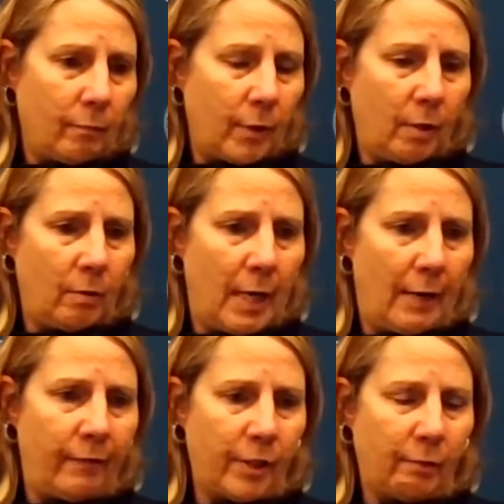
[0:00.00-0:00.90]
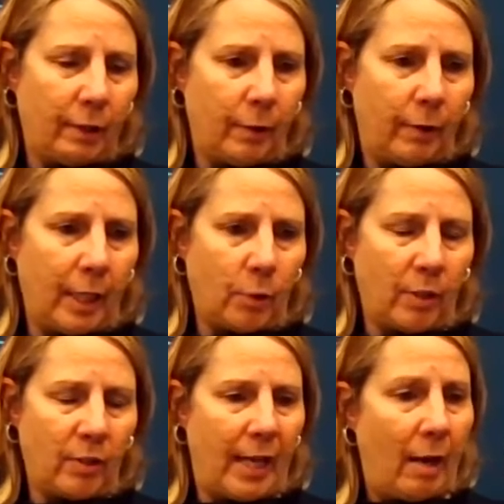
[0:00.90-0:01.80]
know, offensively when things
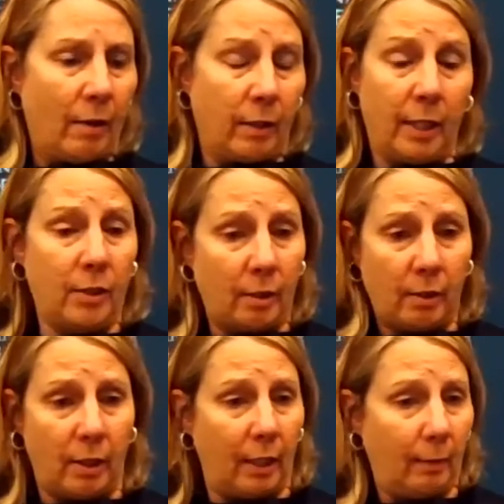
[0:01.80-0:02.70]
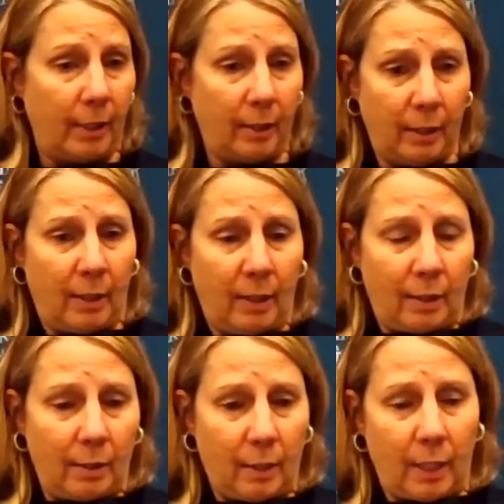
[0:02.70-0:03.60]
went south. And here's the other thing. I mean,
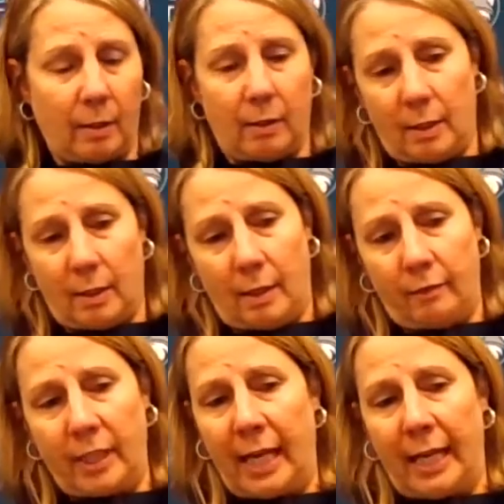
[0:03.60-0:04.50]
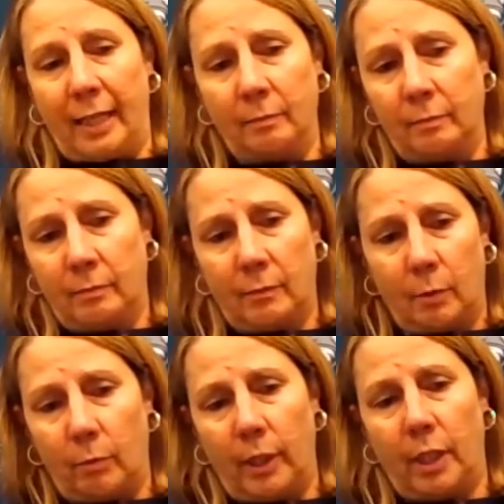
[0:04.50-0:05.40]
look at every game.
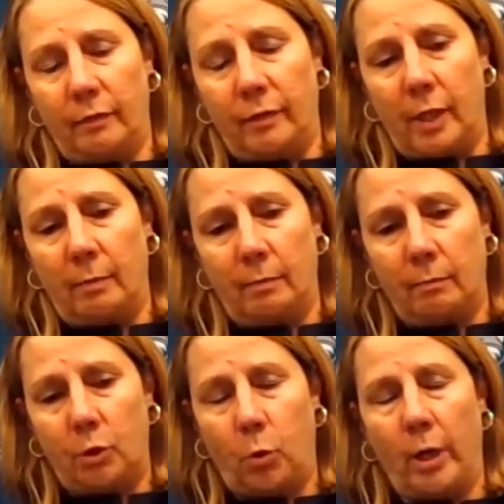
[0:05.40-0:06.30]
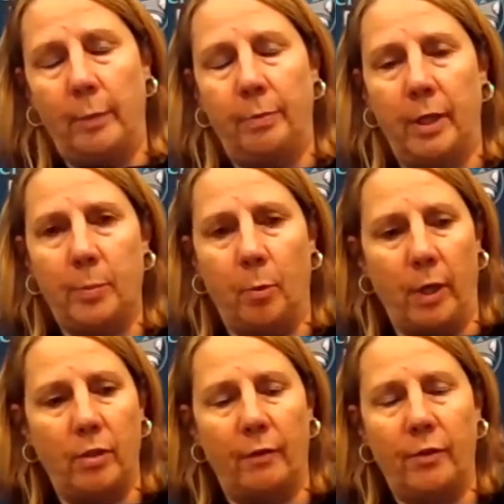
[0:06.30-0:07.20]
We give up 20 plus
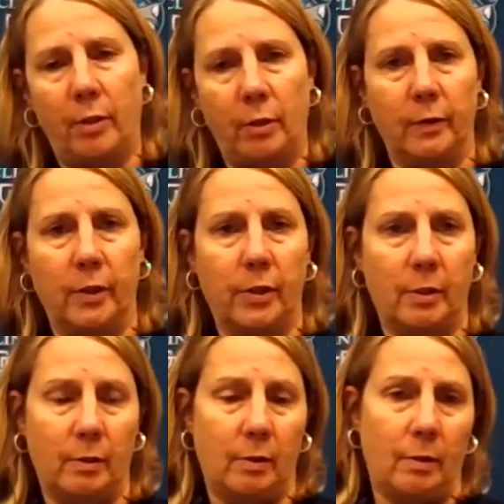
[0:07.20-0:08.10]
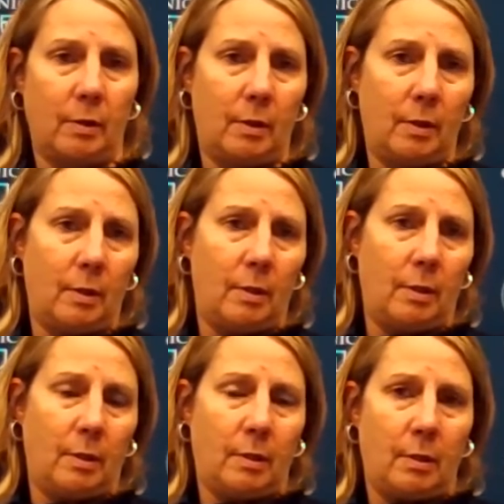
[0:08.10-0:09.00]
points off turnovers.
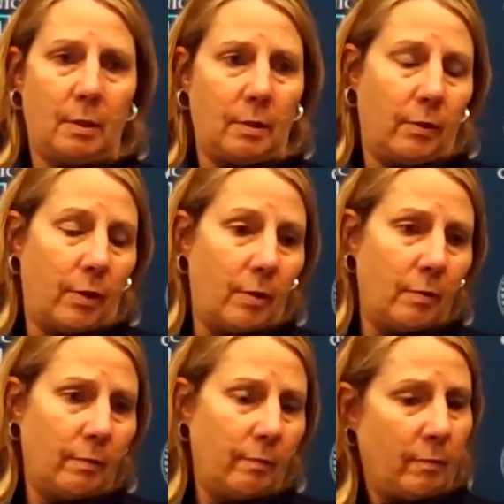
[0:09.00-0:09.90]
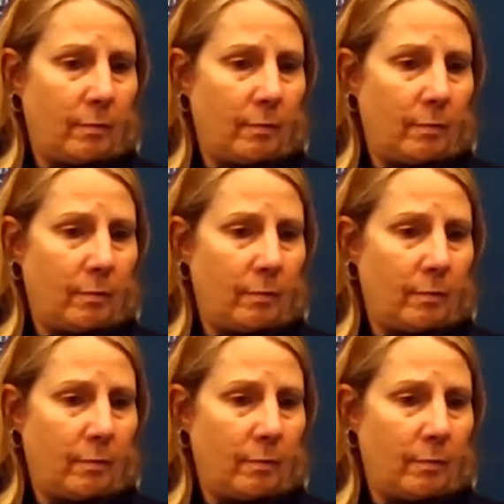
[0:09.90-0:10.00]
So,